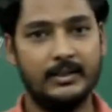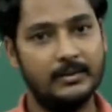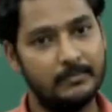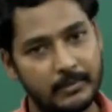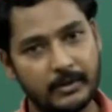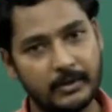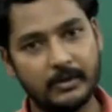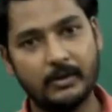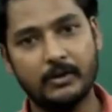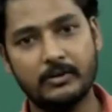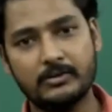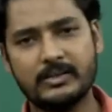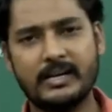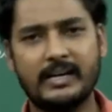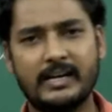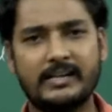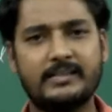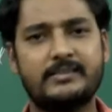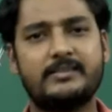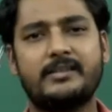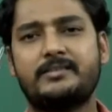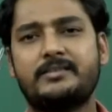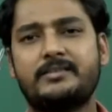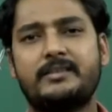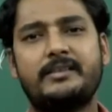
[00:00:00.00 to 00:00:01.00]
Because
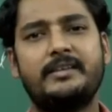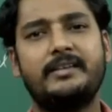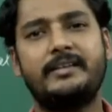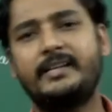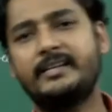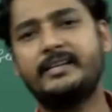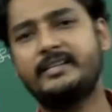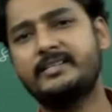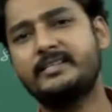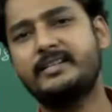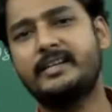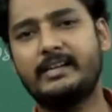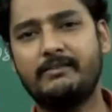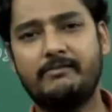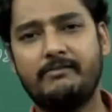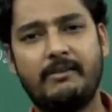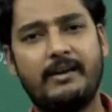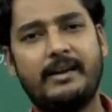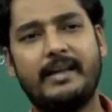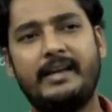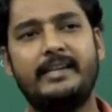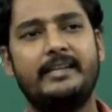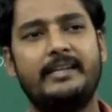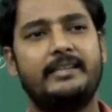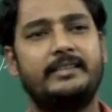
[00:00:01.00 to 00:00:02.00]
construction, it doesn't require
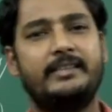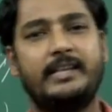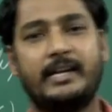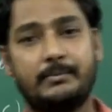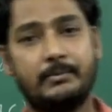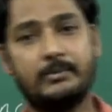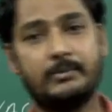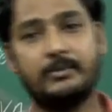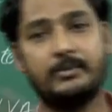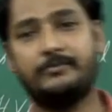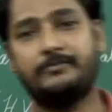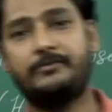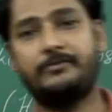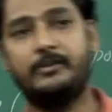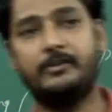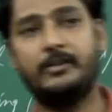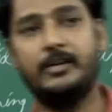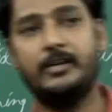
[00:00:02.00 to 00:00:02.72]
any that much of